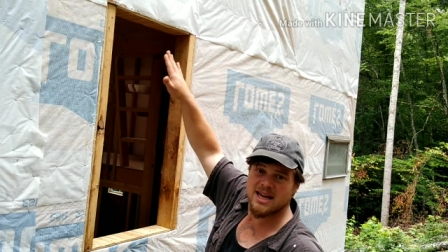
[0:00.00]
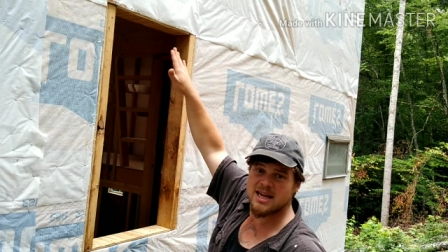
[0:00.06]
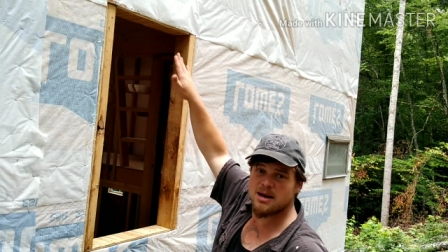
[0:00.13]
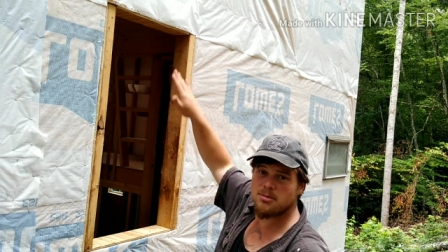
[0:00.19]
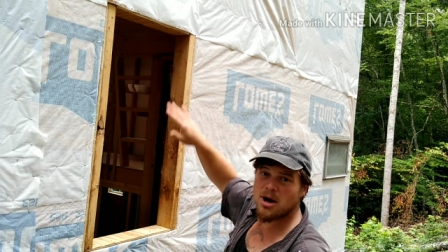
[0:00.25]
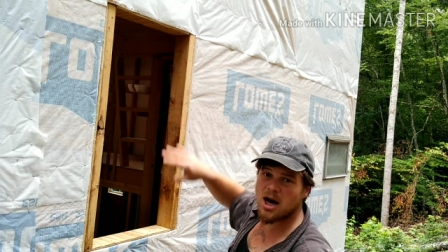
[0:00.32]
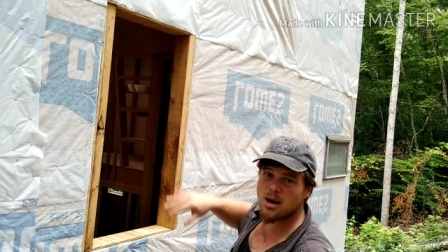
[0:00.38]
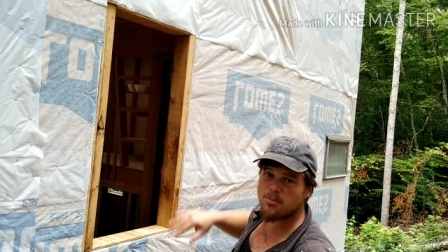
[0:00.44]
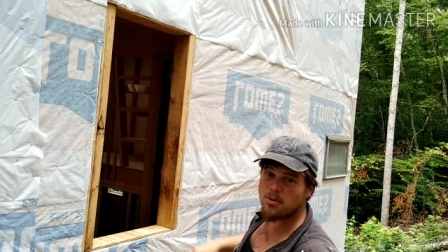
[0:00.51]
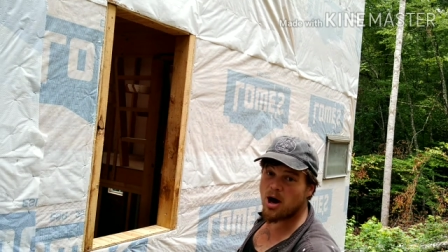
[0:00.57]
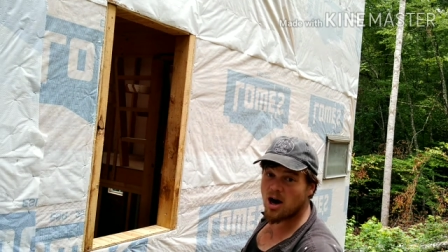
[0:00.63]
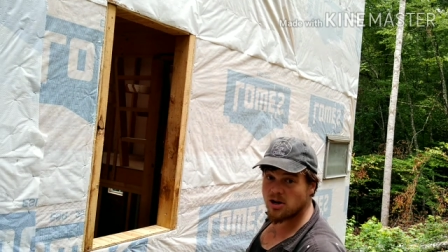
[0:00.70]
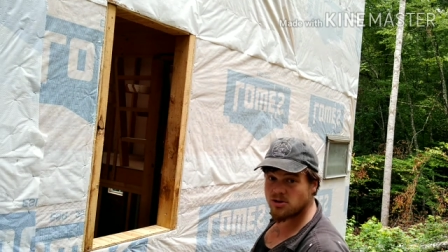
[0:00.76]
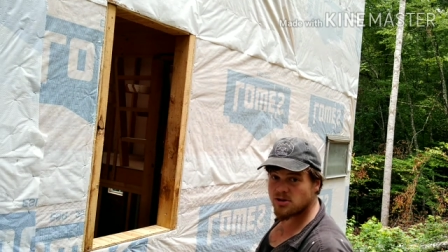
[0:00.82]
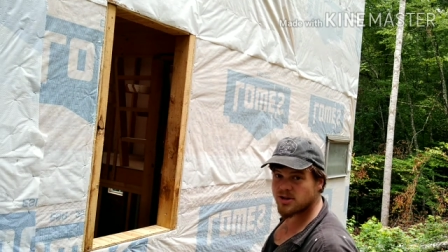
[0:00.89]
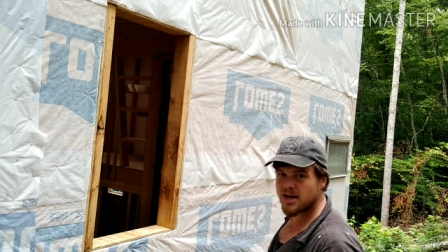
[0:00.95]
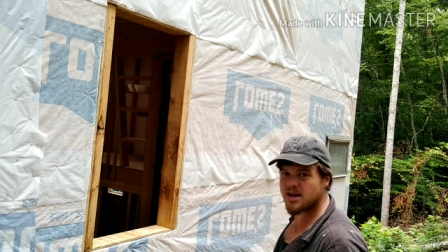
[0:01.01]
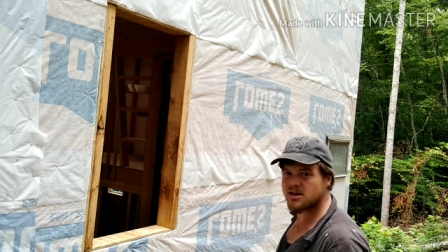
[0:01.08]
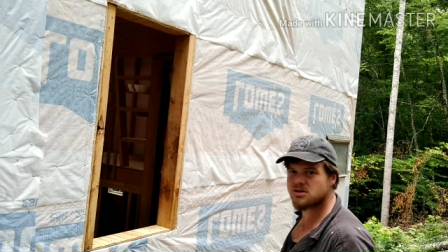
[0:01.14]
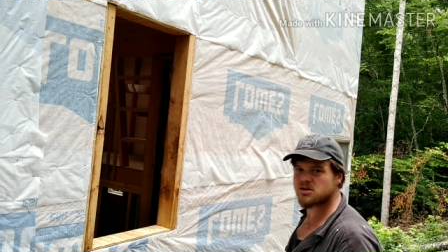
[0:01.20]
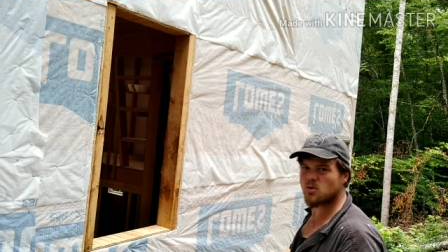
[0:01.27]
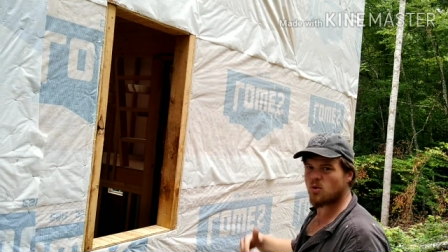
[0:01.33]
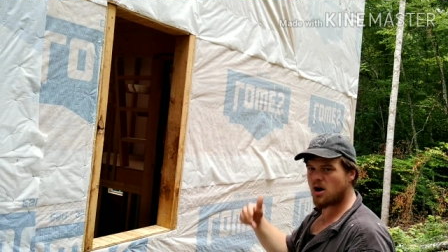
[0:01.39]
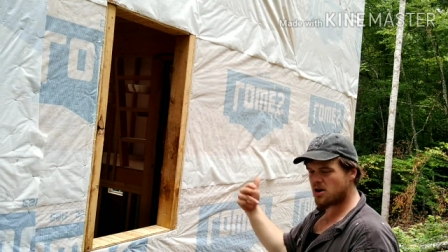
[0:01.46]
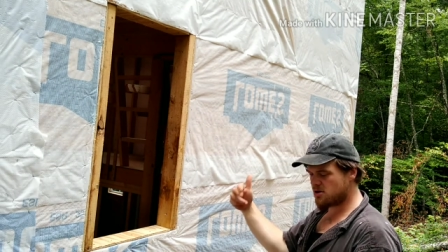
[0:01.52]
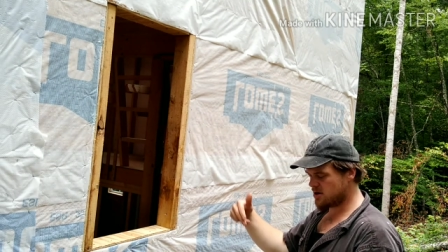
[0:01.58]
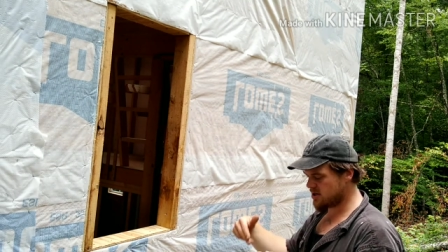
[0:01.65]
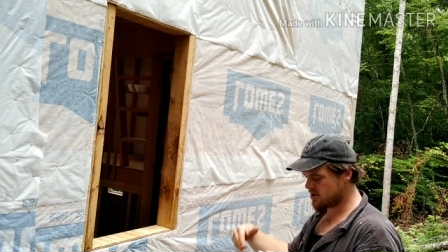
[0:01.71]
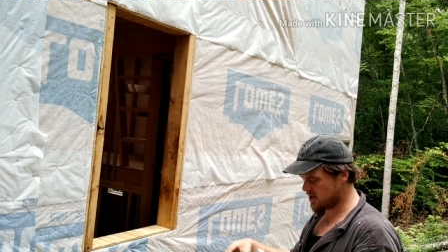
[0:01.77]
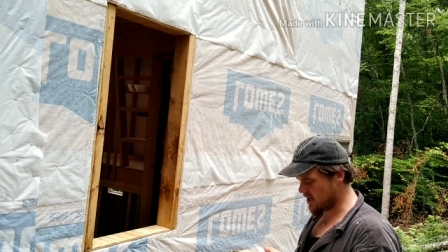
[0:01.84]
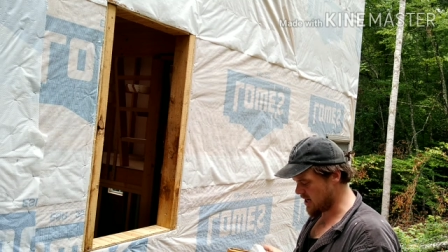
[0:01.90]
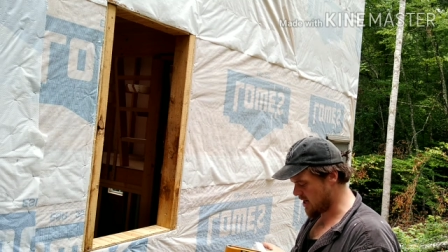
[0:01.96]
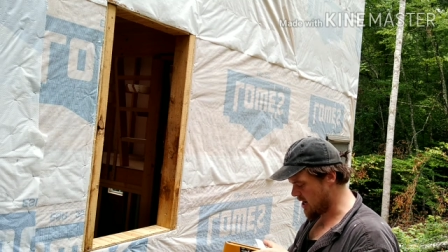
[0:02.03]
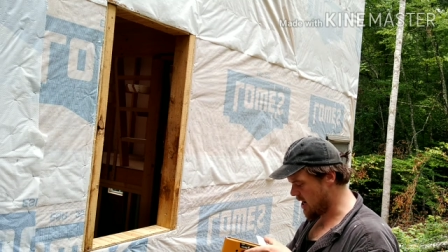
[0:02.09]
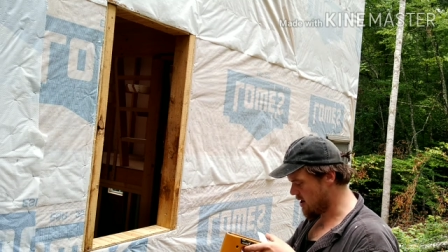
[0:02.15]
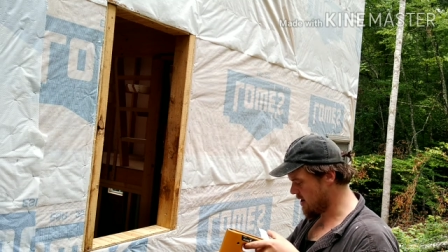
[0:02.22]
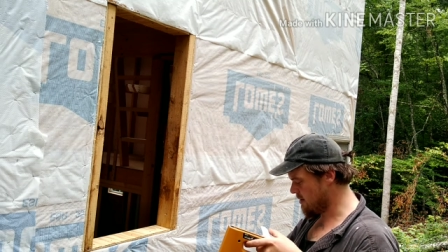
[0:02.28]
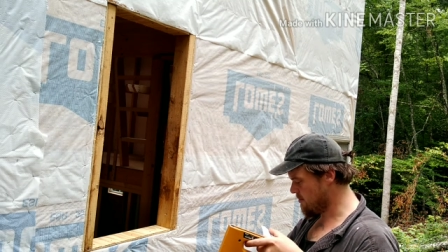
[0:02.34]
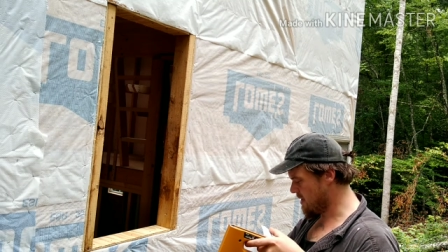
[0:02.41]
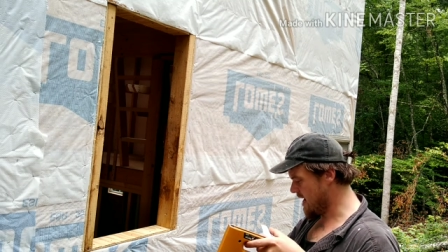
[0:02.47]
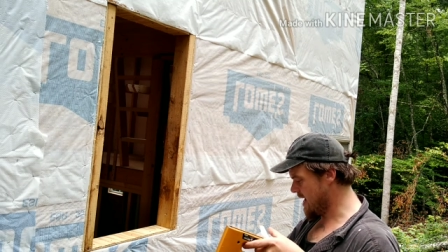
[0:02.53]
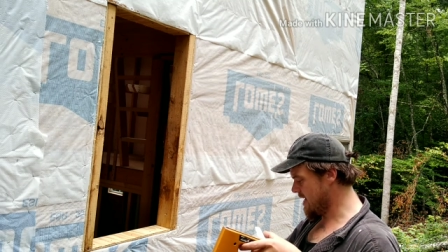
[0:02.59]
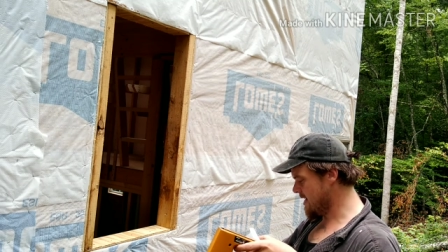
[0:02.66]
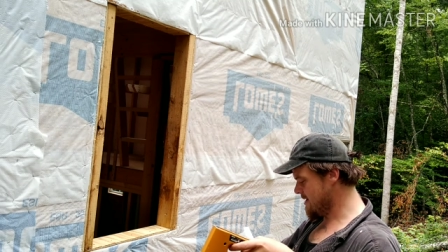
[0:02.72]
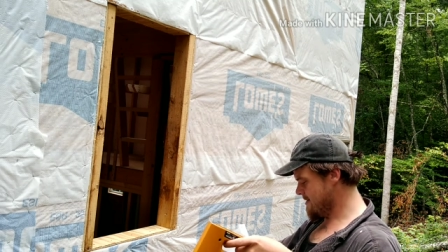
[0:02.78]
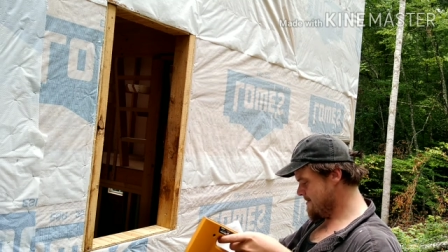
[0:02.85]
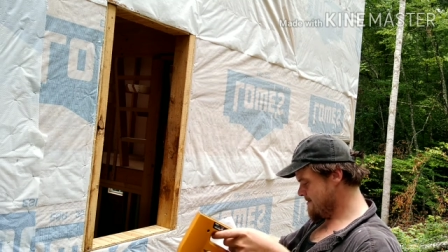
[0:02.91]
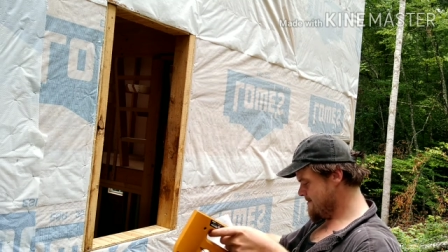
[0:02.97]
him up under there so water doesn't get caught in behind it.